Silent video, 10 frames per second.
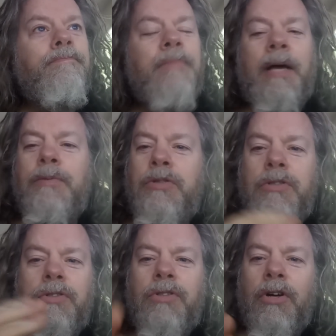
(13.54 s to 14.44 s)
I was
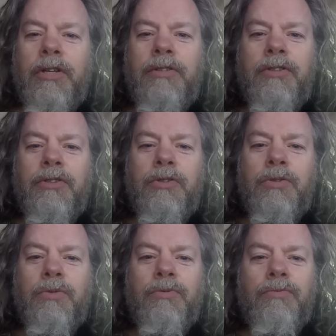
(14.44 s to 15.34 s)
just starting to
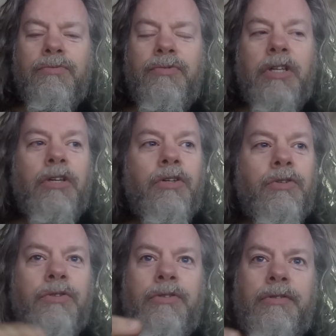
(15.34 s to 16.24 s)
do
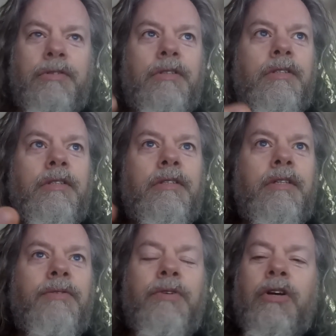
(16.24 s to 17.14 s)
videos
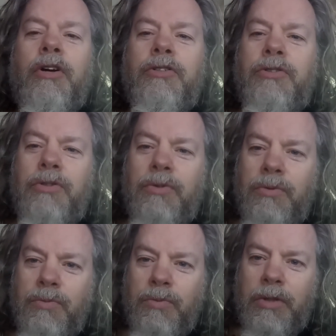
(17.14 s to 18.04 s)
in regards
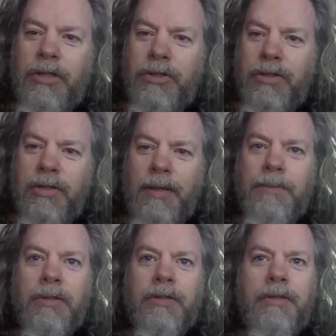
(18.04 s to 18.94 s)
to religious
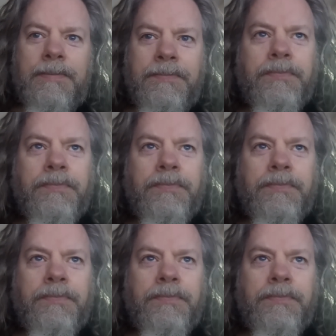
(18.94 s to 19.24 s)
subjects.